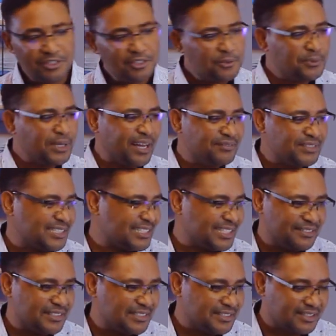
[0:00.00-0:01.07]
We haven't
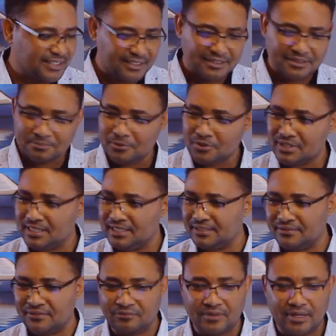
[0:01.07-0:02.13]
seen this thing mostly,
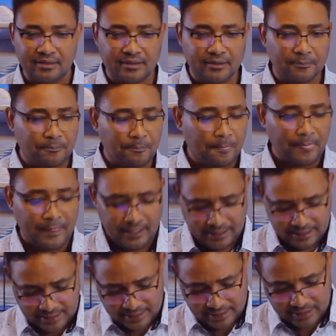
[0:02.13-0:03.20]
father.
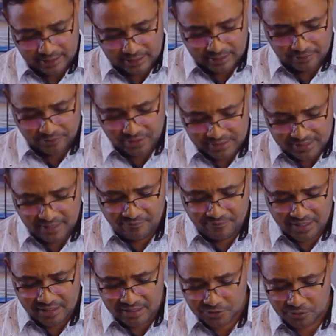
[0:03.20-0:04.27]
The term
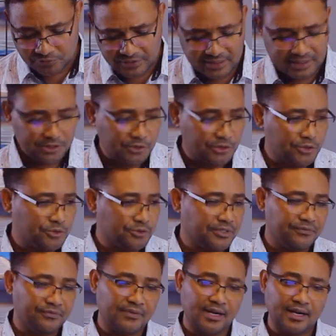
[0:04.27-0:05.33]
father is often used to
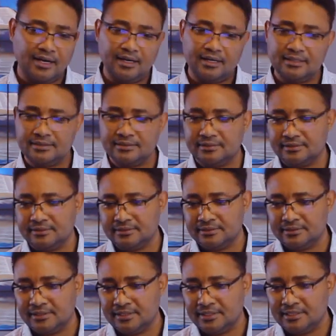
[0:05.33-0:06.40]
refer,
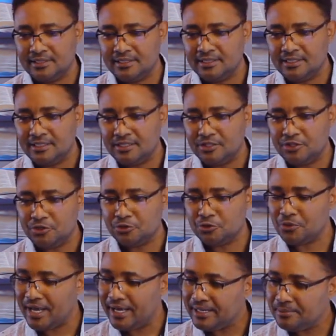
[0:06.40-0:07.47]

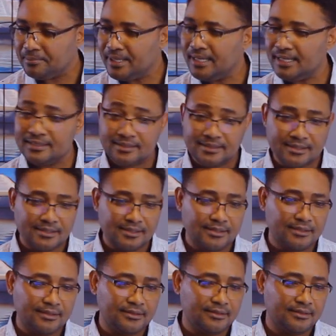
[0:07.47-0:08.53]
to any male
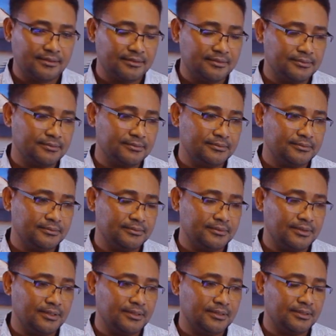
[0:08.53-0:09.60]
ancestor.
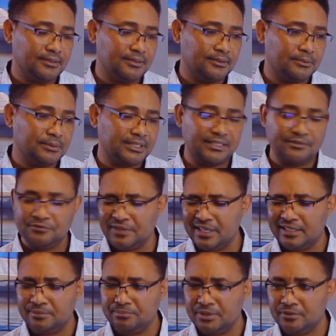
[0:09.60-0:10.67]
We can
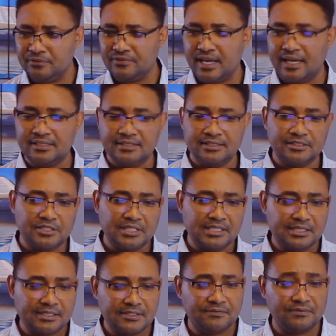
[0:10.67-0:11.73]
find a bit of that in
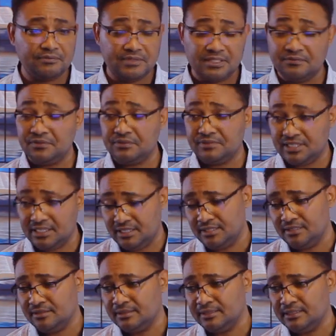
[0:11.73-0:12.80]
Genesis 15:15
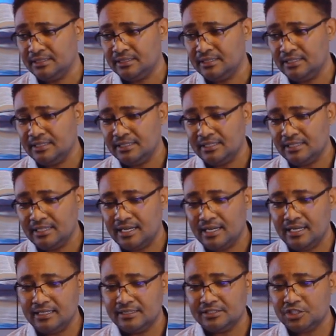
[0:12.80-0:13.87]

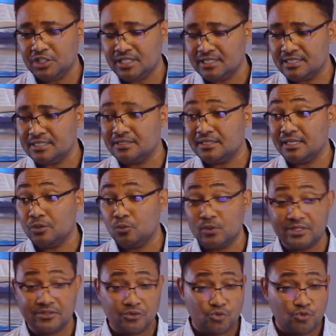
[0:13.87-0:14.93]
and Genesis
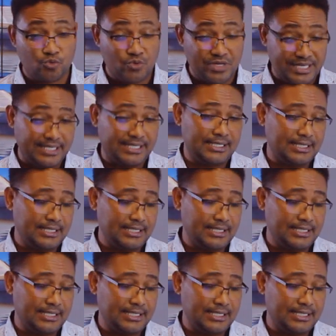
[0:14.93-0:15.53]
31:3.